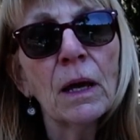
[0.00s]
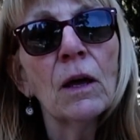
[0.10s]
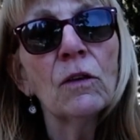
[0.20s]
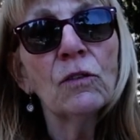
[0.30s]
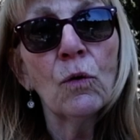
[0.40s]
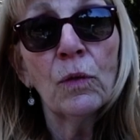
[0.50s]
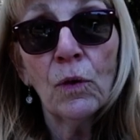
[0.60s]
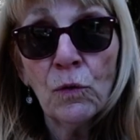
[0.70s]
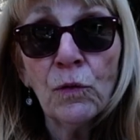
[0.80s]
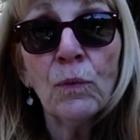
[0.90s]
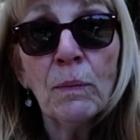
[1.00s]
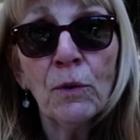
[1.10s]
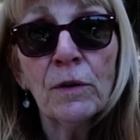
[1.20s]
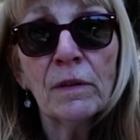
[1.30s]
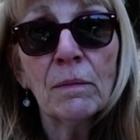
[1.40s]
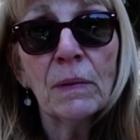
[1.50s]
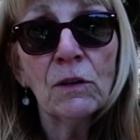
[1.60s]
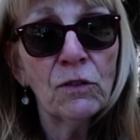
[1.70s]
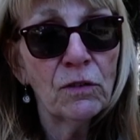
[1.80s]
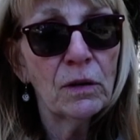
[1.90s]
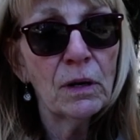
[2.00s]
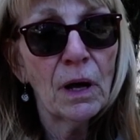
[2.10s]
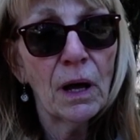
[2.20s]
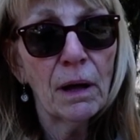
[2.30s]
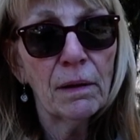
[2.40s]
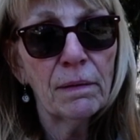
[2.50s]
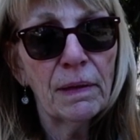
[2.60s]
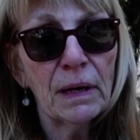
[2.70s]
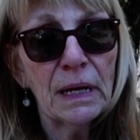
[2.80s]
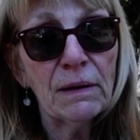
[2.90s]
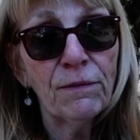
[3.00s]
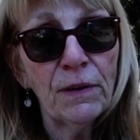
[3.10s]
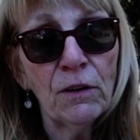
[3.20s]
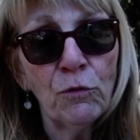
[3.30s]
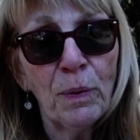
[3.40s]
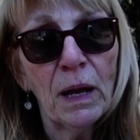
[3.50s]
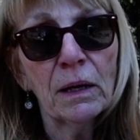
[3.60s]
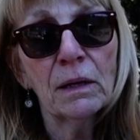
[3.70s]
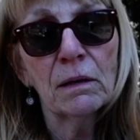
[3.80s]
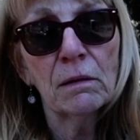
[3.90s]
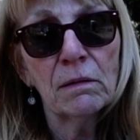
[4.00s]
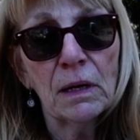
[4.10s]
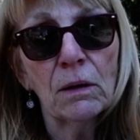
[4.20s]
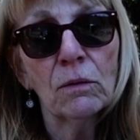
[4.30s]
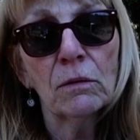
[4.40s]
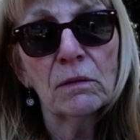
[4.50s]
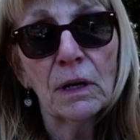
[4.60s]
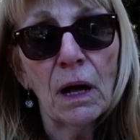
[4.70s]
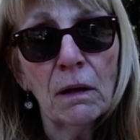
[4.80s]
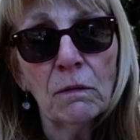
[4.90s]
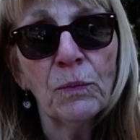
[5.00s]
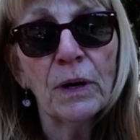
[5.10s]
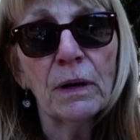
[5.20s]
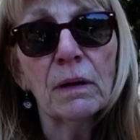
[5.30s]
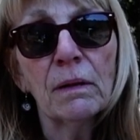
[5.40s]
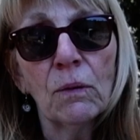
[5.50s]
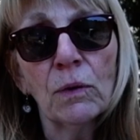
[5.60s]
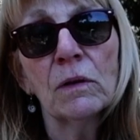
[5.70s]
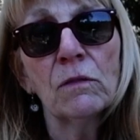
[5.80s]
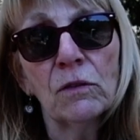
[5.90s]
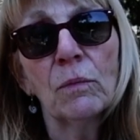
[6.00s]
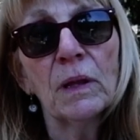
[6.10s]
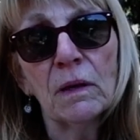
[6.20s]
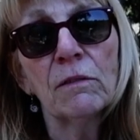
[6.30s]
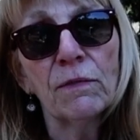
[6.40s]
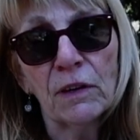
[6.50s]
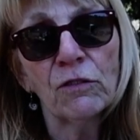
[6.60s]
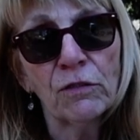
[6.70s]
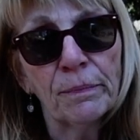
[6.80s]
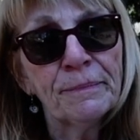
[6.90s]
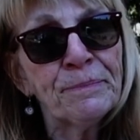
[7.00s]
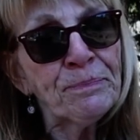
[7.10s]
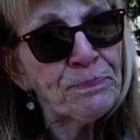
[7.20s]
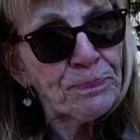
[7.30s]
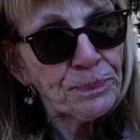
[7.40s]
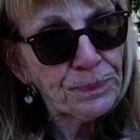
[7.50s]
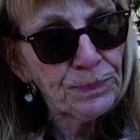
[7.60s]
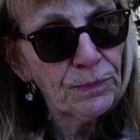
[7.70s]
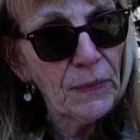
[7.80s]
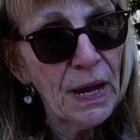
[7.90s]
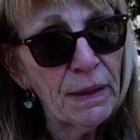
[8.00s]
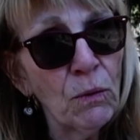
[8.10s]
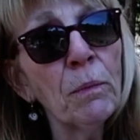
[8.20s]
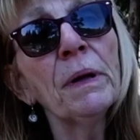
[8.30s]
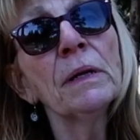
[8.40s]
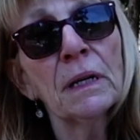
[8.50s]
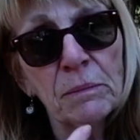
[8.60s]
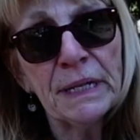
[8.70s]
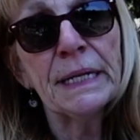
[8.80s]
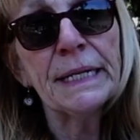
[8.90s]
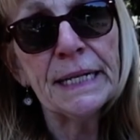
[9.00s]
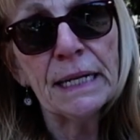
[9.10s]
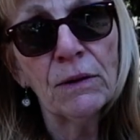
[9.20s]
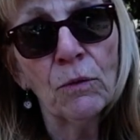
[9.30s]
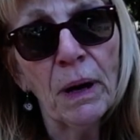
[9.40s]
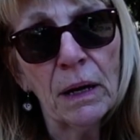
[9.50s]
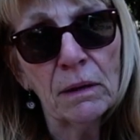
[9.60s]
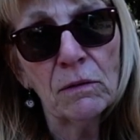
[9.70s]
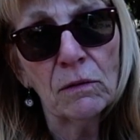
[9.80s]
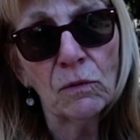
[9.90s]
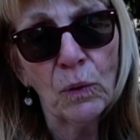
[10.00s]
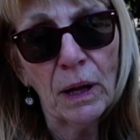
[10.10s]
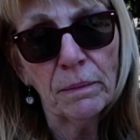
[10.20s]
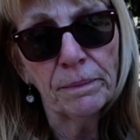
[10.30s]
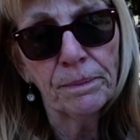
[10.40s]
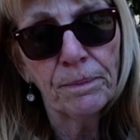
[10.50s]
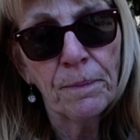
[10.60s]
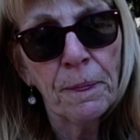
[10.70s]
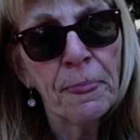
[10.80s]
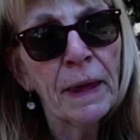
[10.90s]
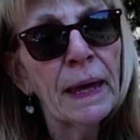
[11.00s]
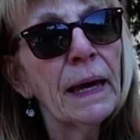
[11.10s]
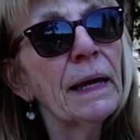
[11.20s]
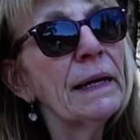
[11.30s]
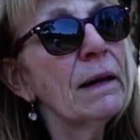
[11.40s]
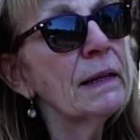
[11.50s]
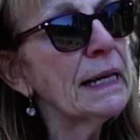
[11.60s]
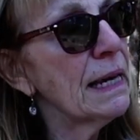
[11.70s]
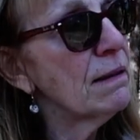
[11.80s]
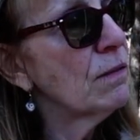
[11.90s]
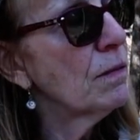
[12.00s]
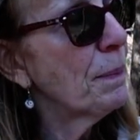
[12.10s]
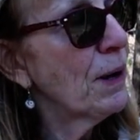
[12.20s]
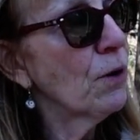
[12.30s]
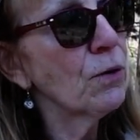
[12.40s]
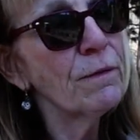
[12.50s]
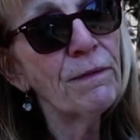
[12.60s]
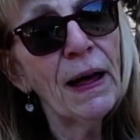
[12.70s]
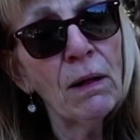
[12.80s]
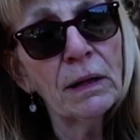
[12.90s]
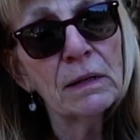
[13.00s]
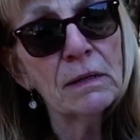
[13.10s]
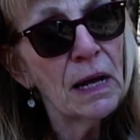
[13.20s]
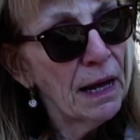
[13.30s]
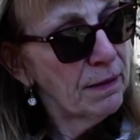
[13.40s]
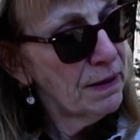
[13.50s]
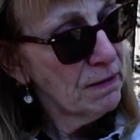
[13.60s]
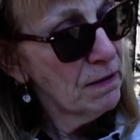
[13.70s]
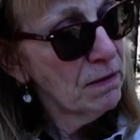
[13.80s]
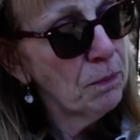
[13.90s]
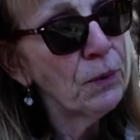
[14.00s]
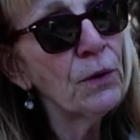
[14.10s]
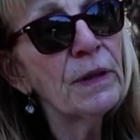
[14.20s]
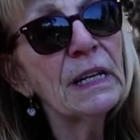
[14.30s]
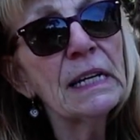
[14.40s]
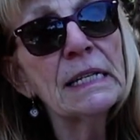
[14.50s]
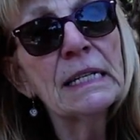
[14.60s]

So those 3 birds I mentioned that eat fish, pelicans, eagles, and osprey, they were consuming these fish. And they were building up DDT in their bodies as well. Now, in the case of the peregrine falcons, this is a bird that eats